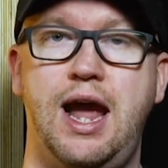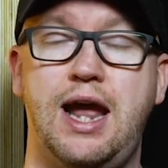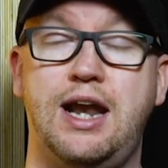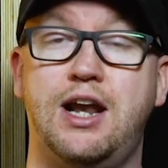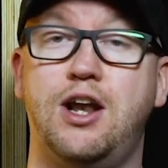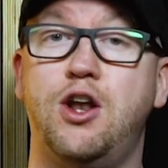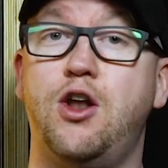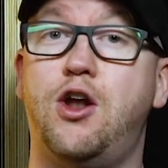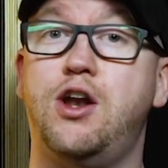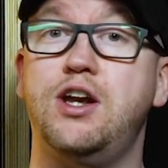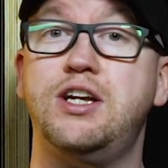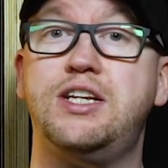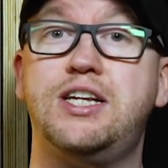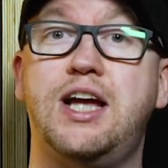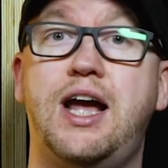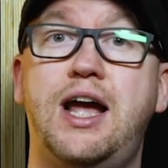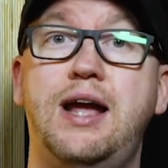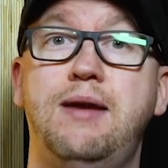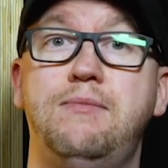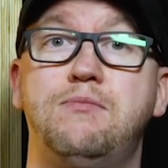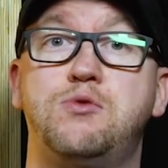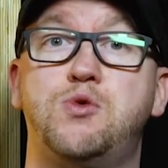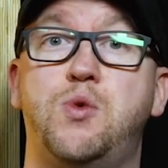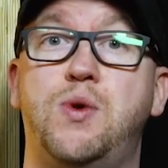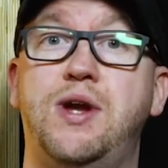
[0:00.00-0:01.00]
And a lot of
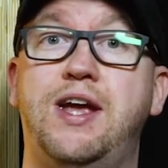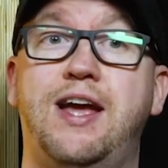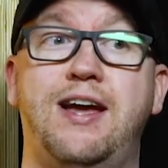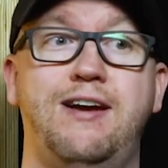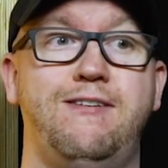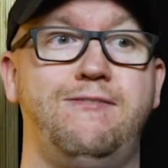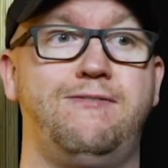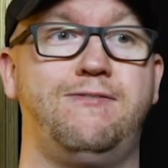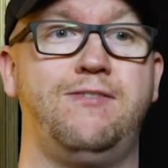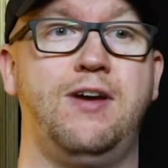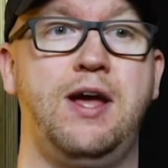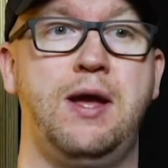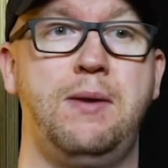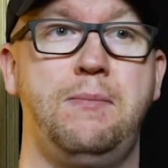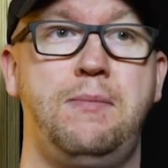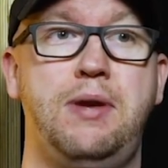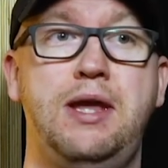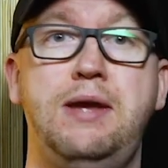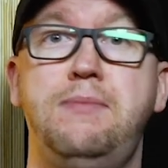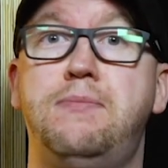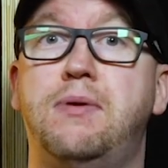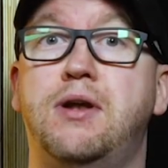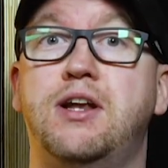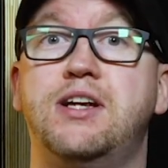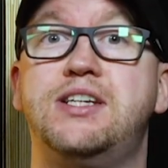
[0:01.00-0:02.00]
times we have
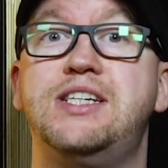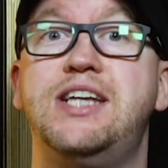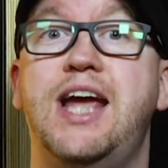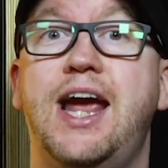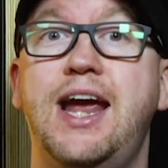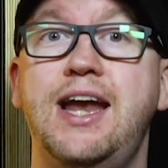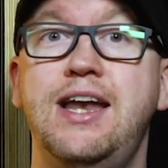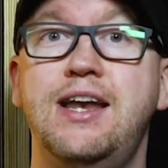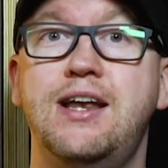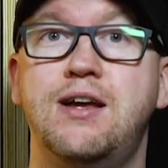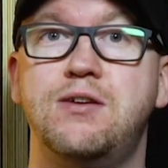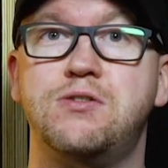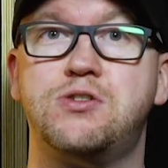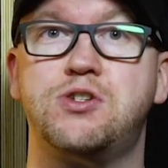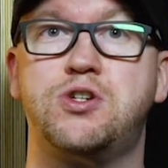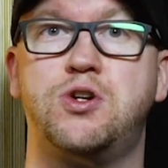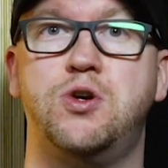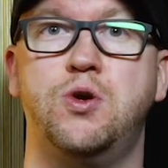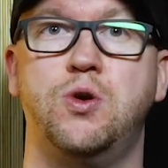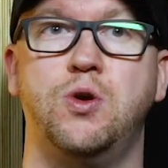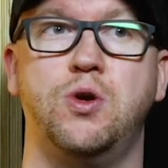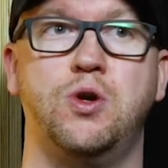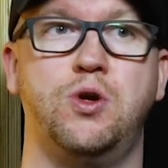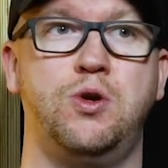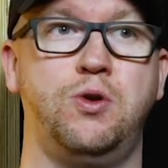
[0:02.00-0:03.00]
people attend our
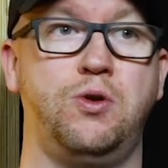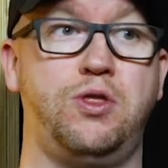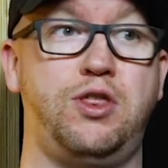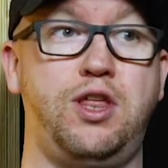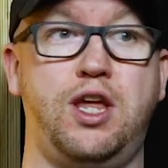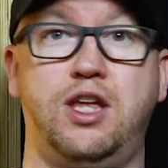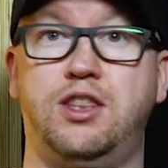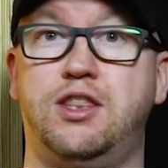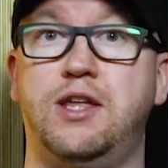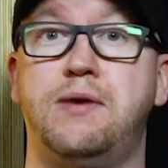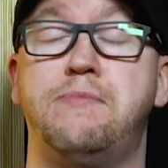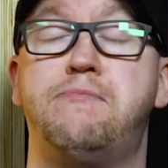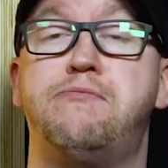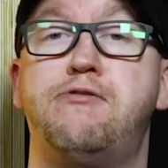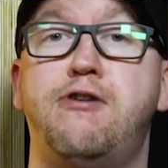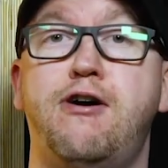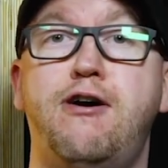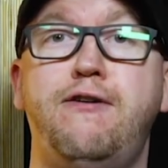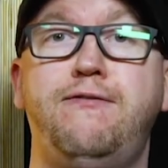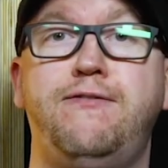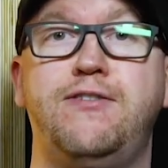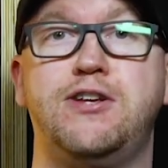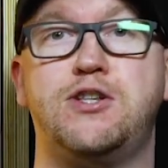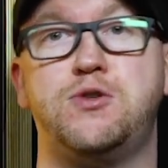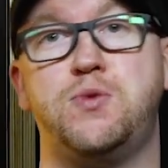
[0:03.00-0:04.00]
school who think they're
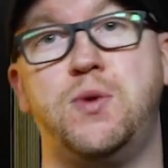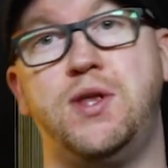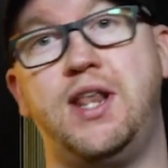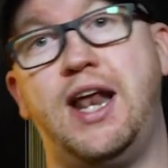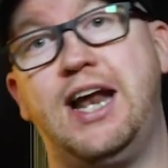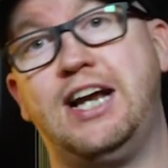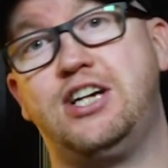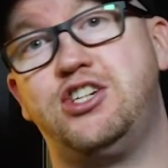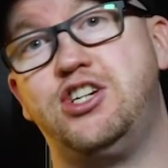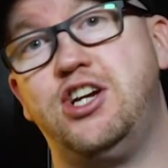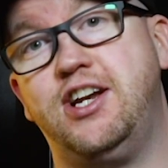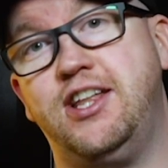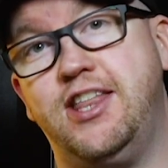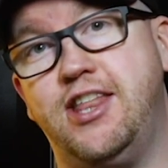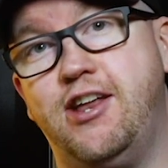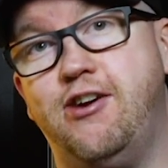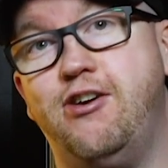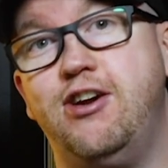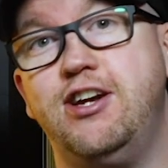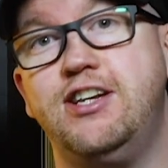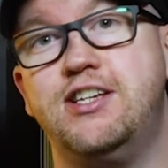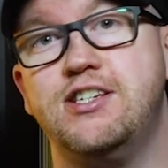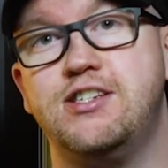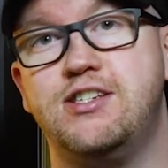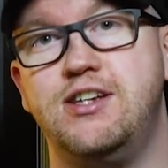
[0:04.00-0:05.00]
prophets when actually
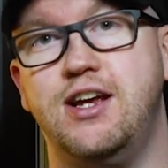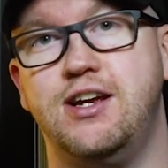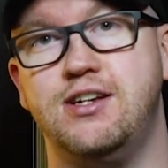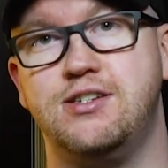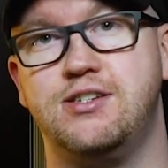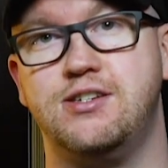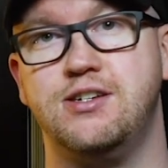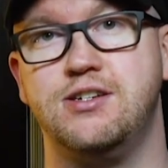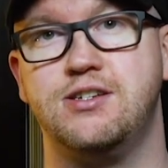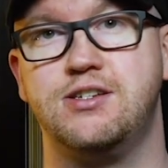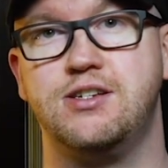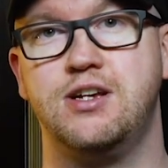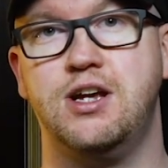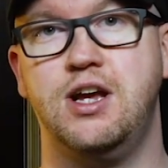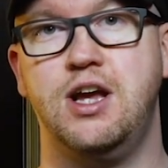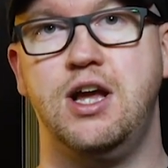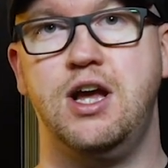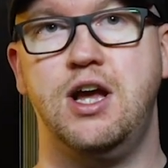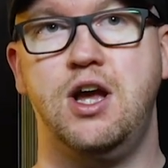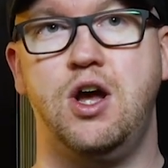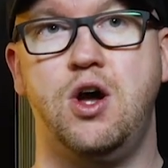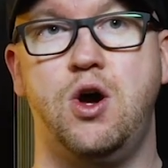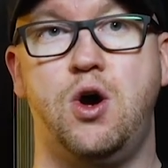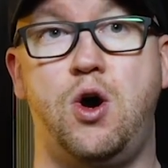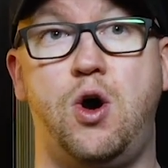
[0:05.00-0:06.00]
they're intercessors
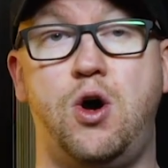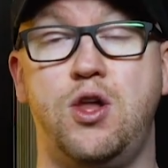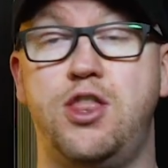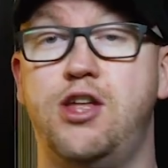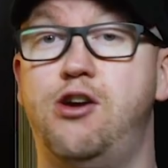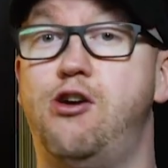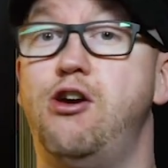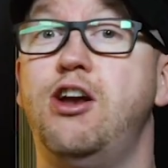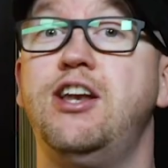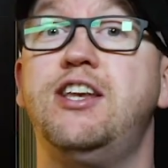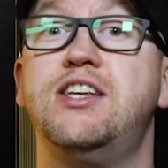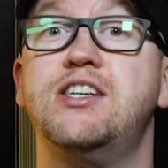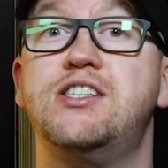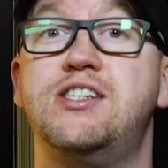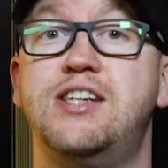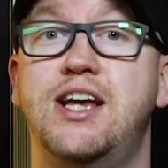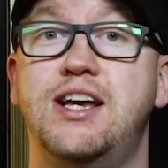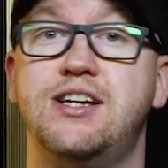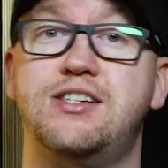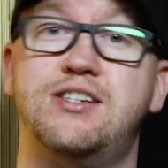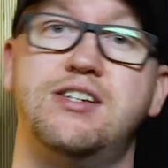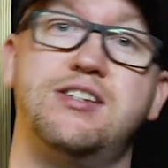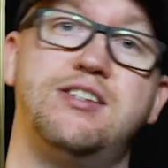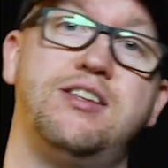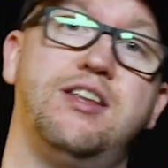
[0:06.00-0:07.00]
or their
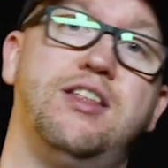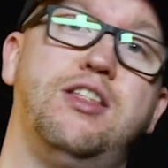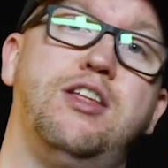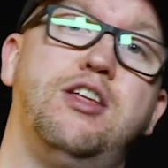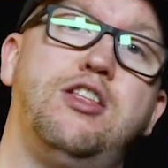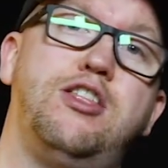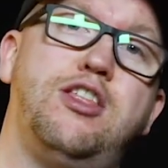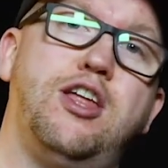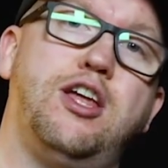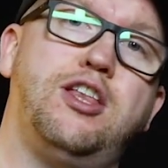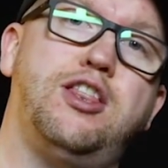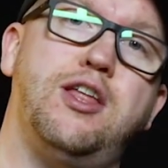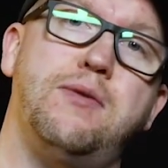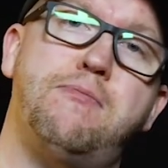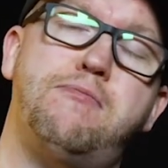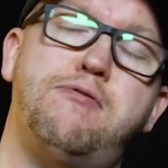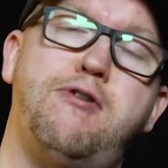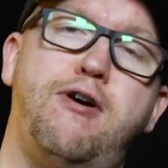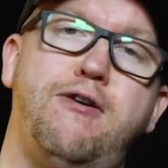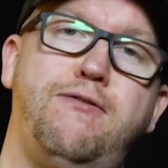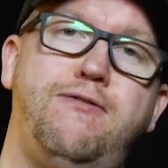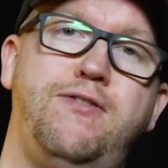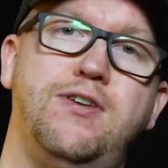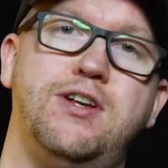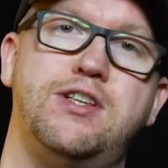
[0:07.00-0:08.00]
intercessors and they think they're
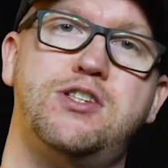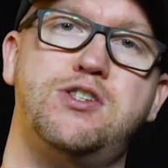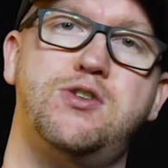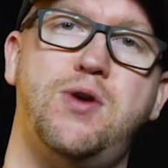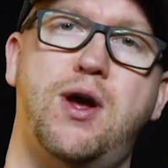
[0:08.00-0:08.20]
prophets.